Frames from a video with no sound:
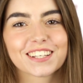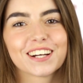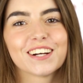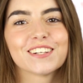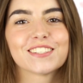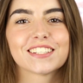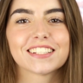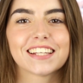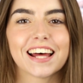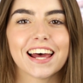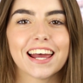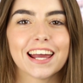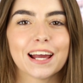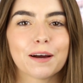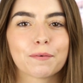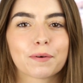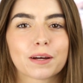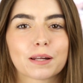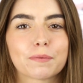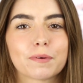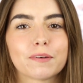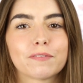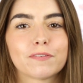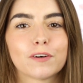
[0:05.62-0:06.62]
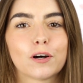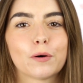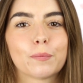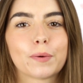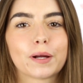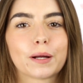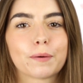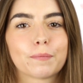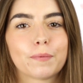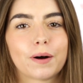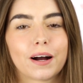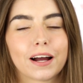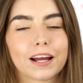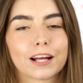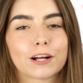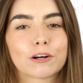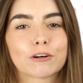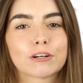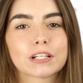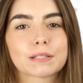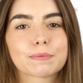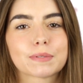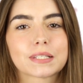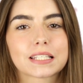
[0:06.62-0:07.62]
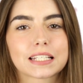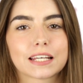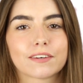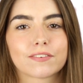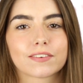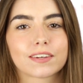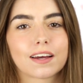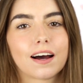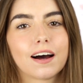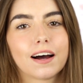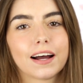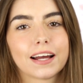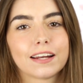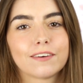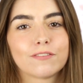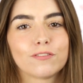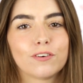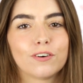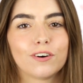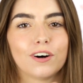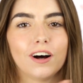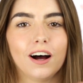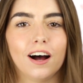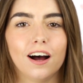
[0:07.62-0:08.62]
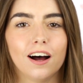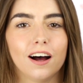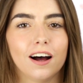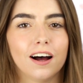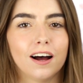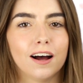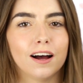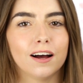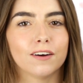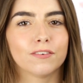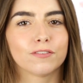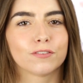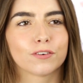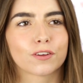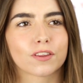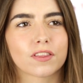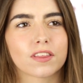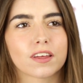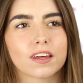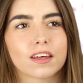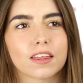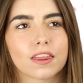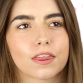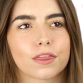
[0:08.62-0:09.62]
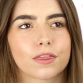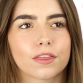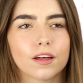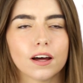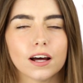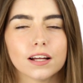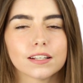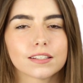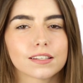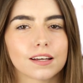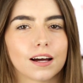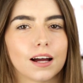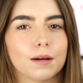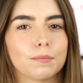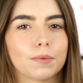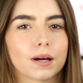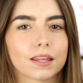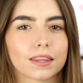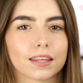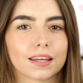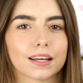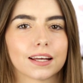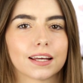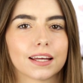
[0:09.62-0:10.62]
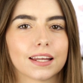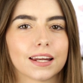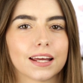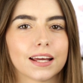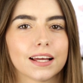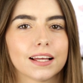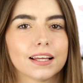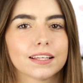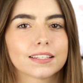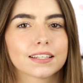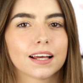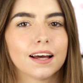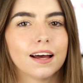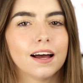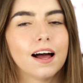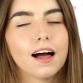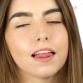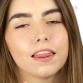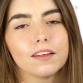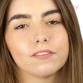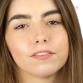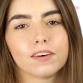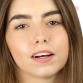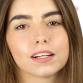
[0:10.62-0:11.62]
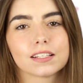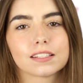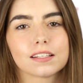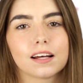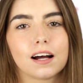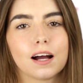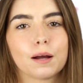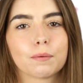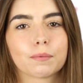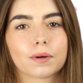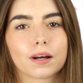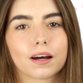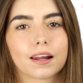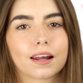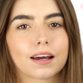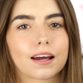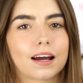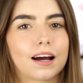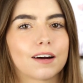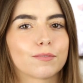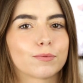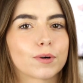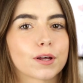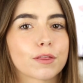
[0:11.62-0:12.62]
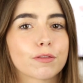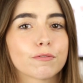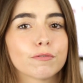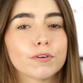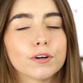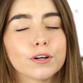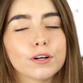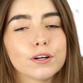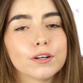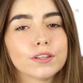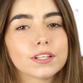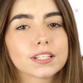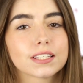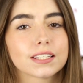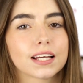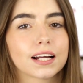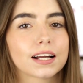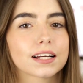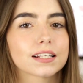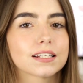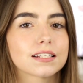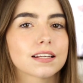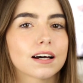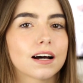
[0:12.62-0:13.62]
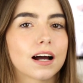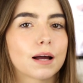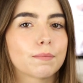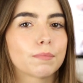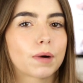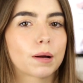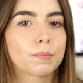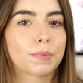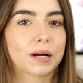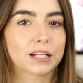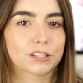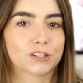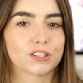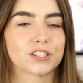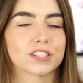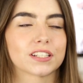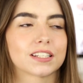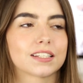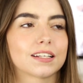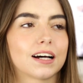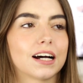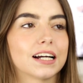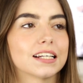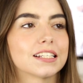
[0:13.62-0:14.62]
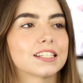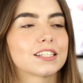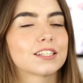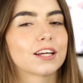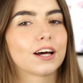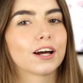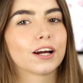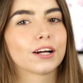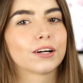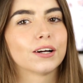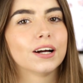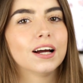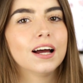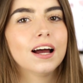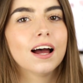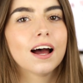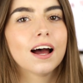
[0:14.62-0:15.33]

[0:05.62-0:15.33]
So today I'm going to be filming my Christmas gift guide for her for the third time I think it is. The first time cut out halfway through, the second time my battery just died so